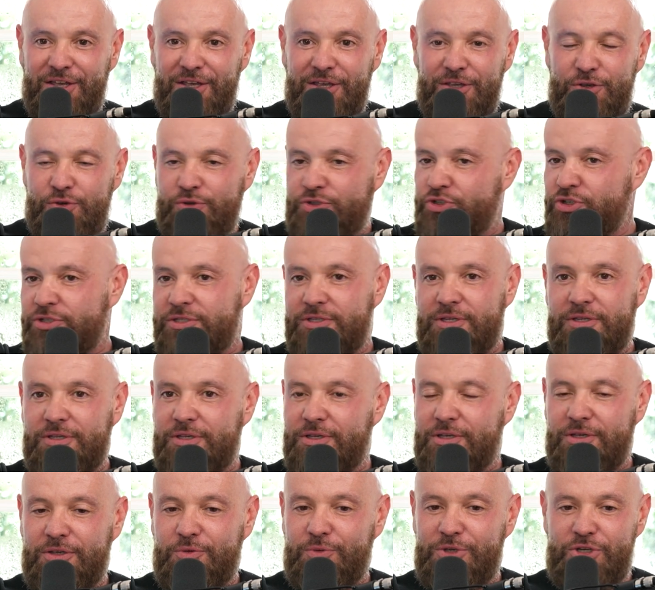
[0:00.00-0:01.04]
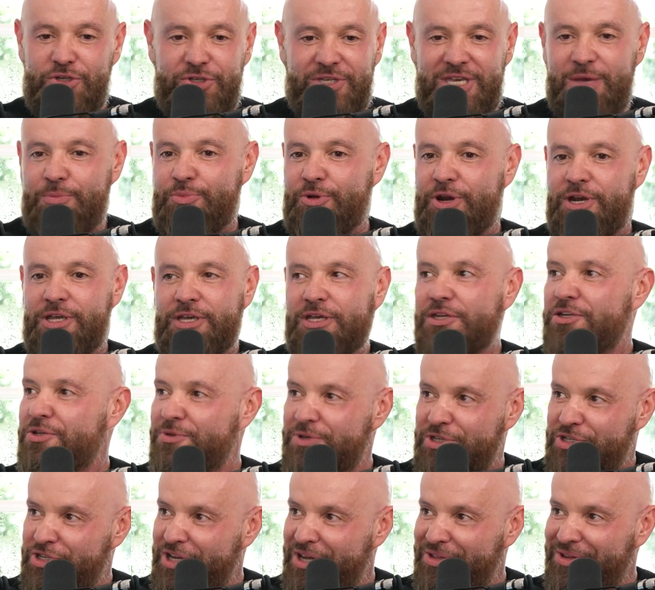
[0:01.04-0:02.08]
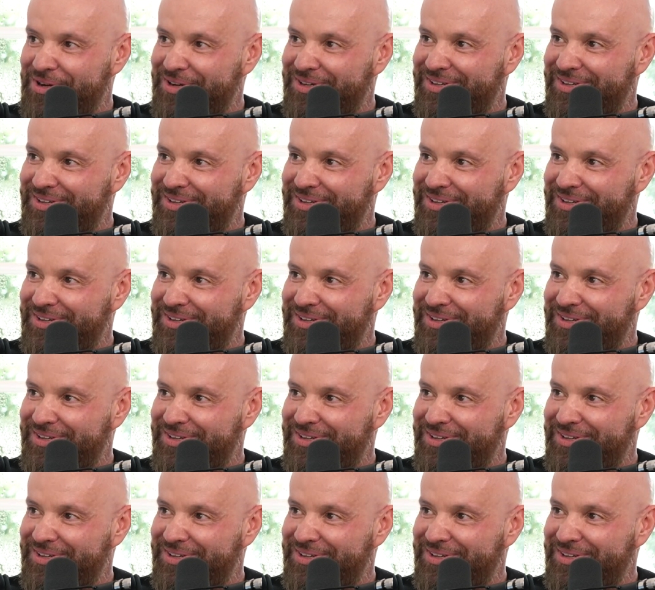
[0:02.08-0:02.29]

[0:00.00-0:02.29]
we just keep running into each other.